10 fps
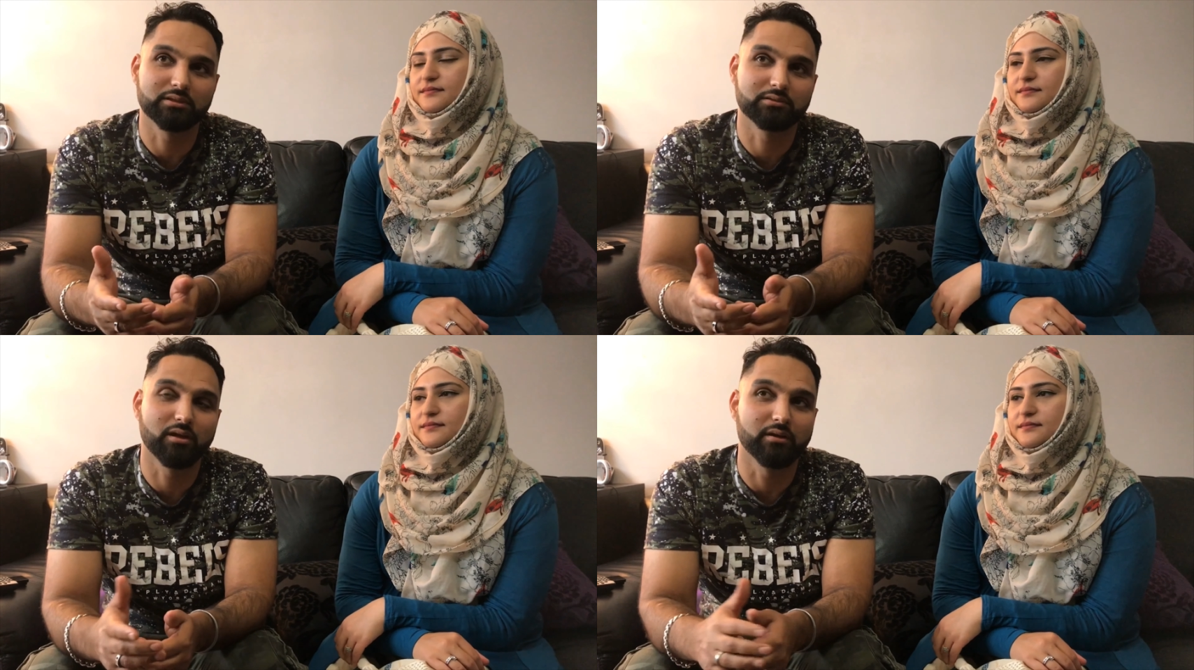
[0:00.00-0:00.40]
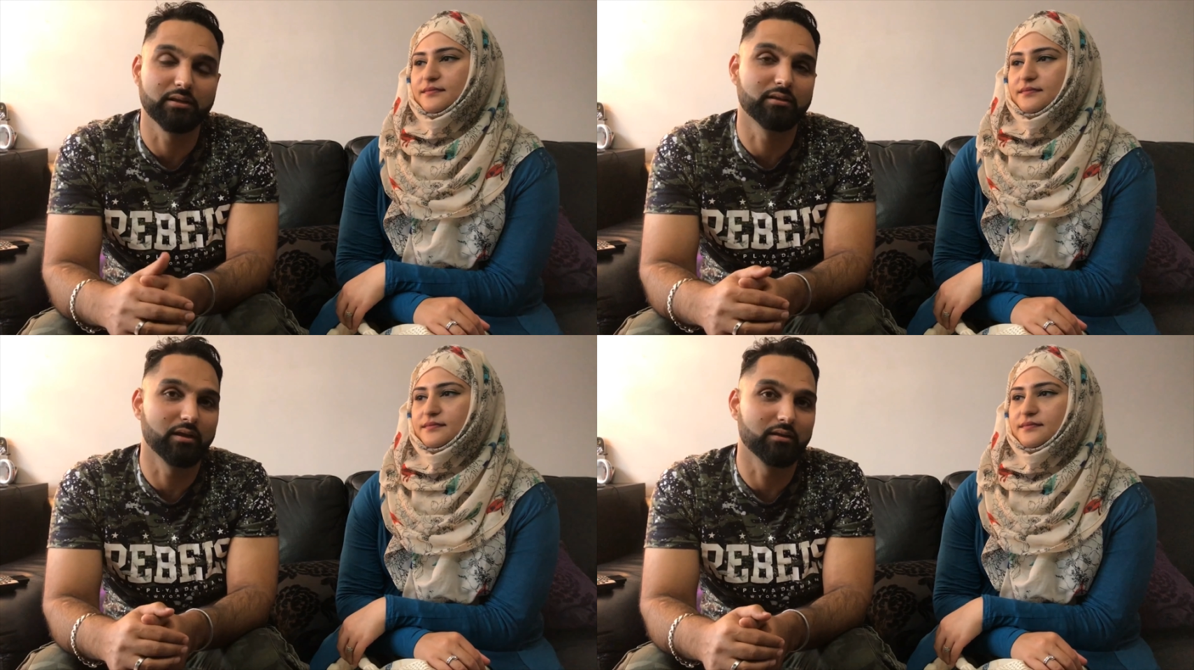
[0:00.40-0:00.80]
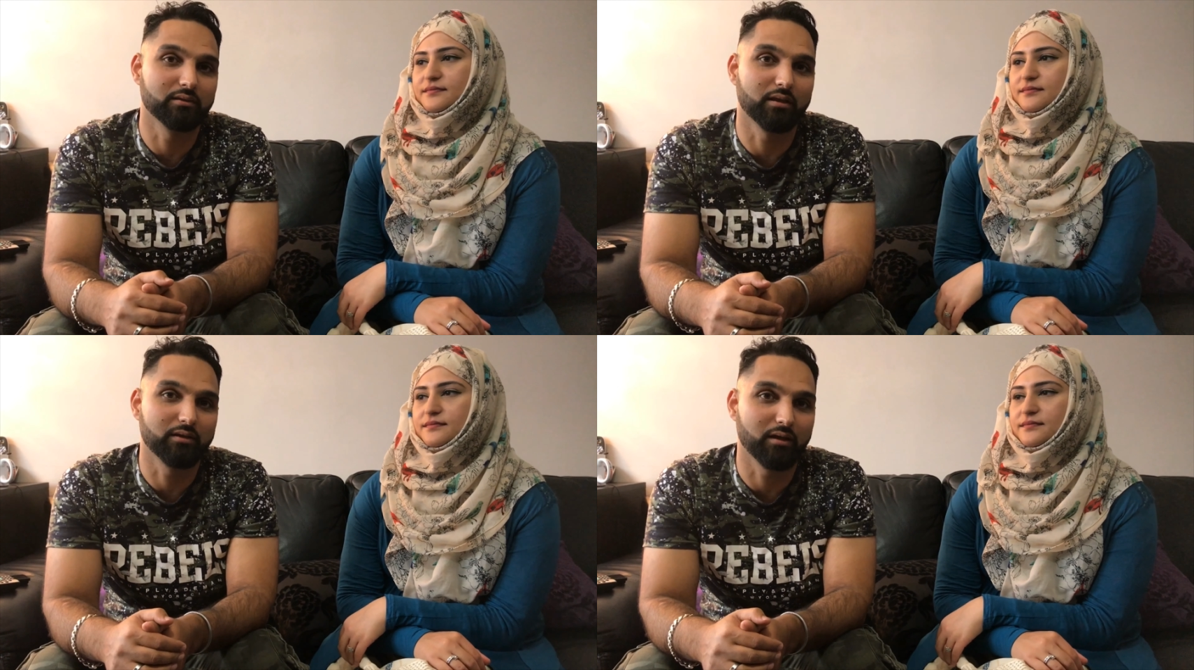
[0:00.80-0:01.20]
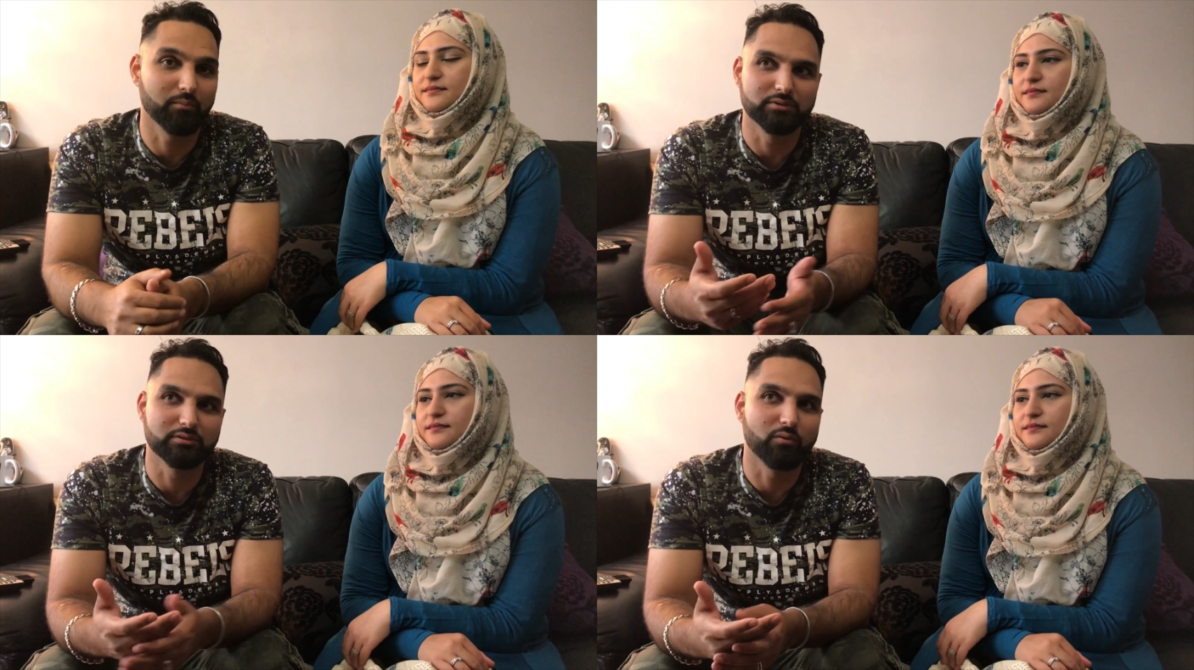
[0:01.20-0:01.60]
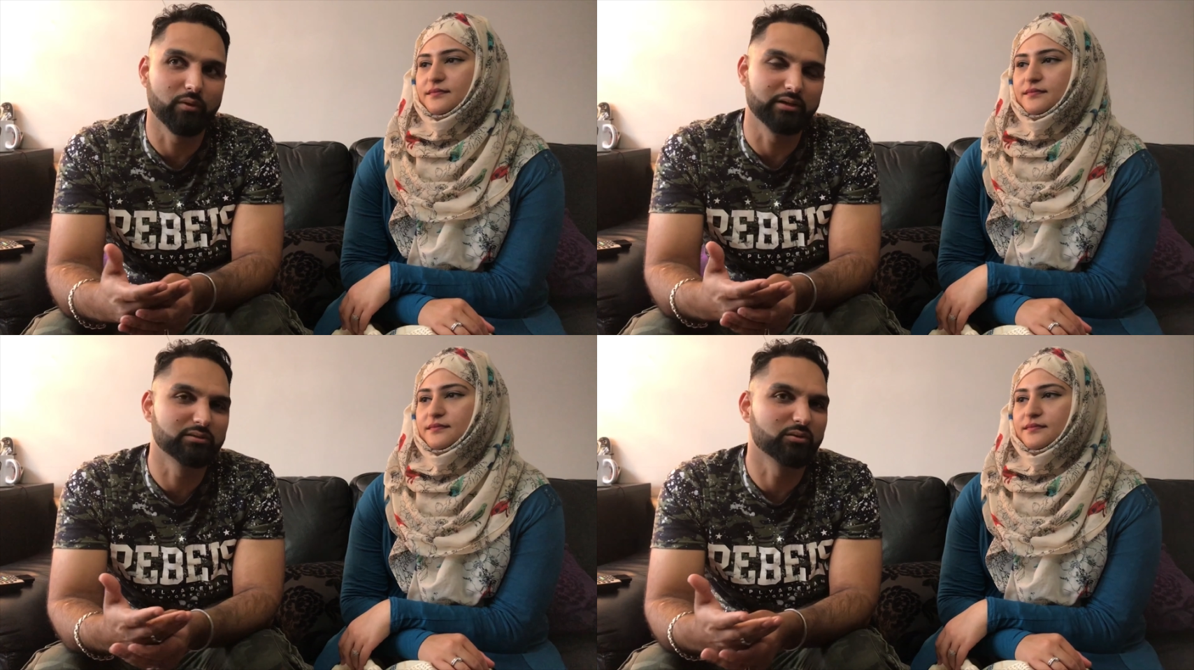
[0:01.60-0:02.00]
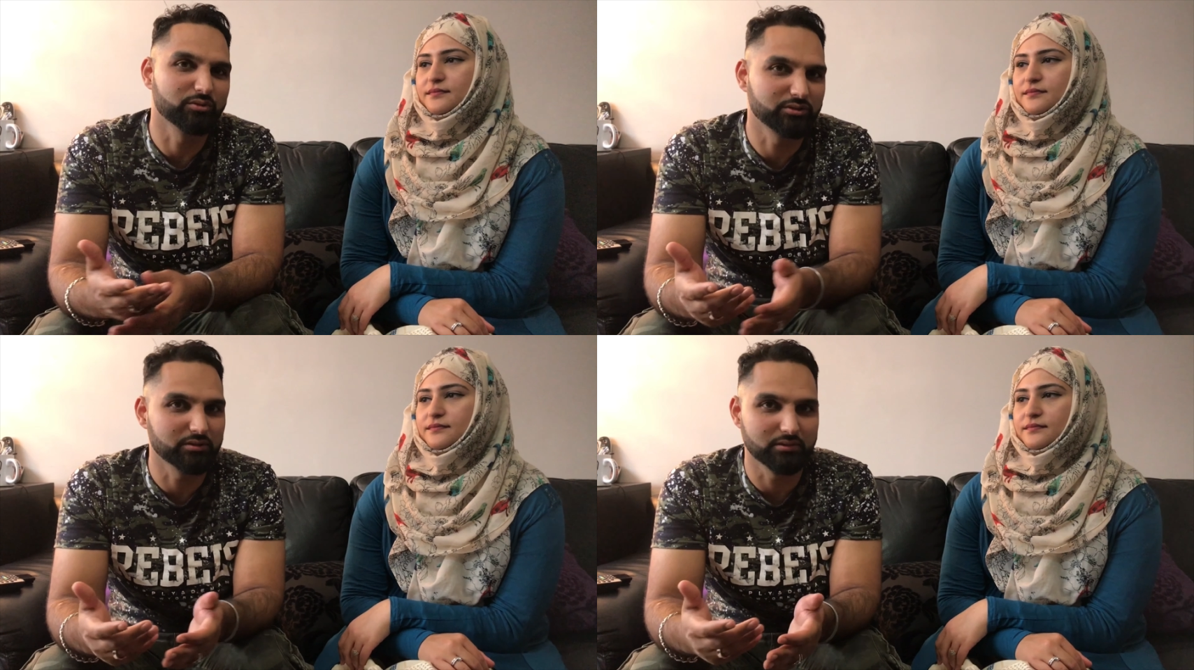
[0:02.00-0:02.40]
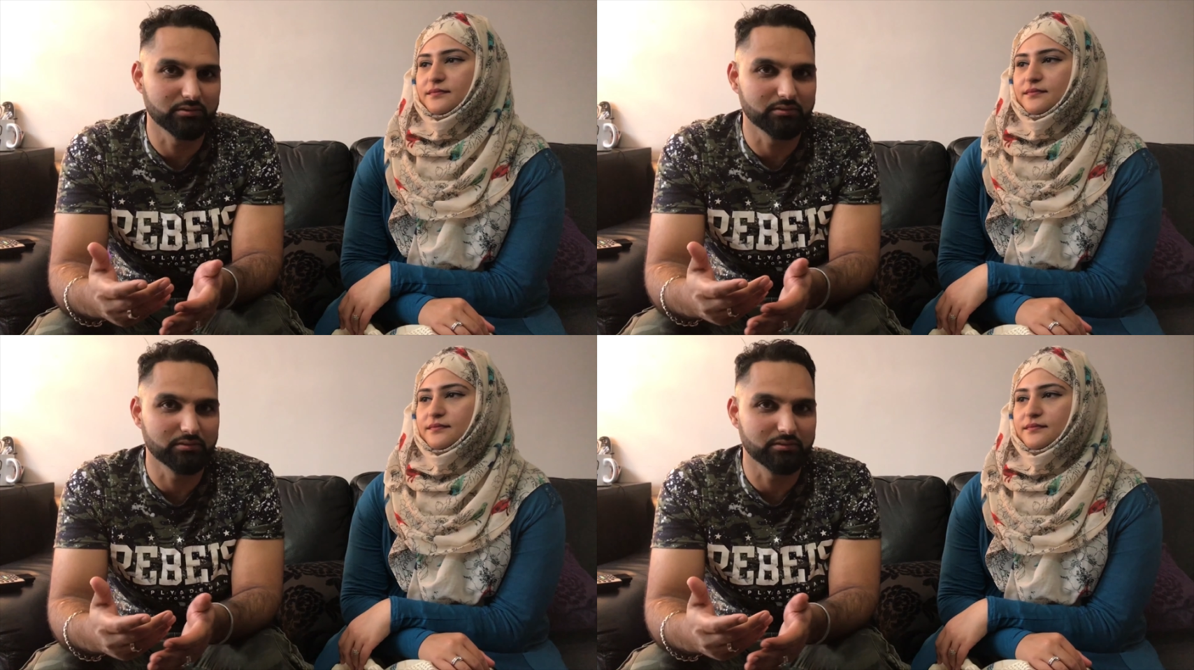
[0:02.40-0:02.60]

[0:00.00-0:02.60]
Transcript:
Speaker 1: just 13 that, that time he's not very social